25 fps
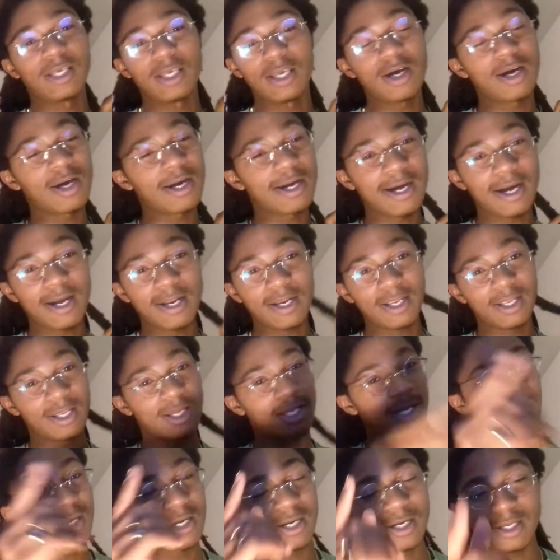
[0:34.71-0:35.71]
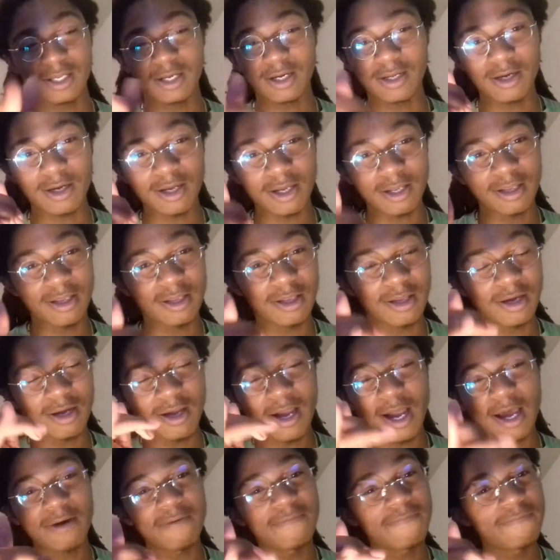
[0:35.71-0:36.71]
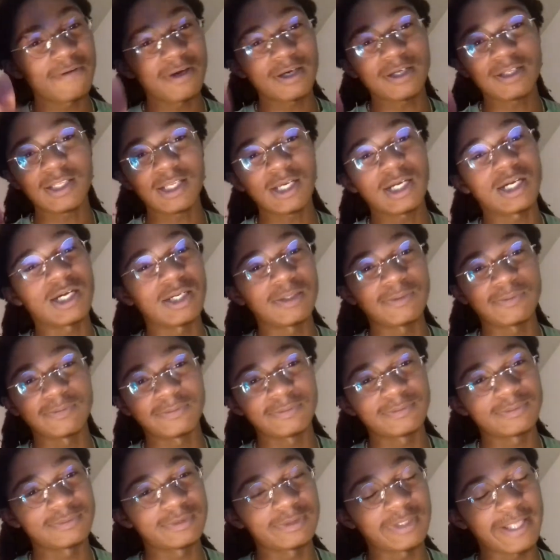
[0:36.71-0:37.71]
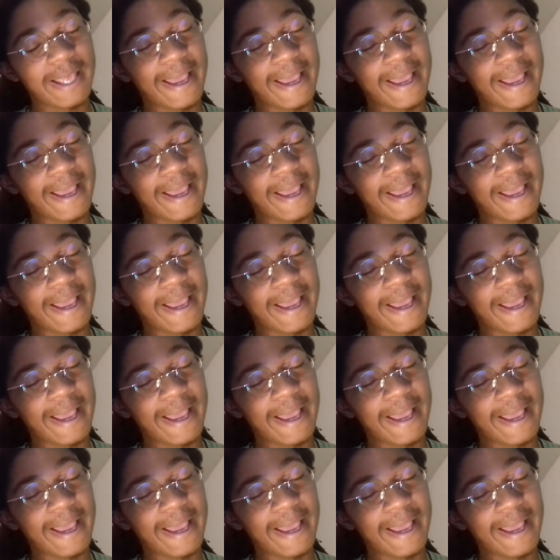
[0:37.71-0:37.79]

Y'all kind of fucked up.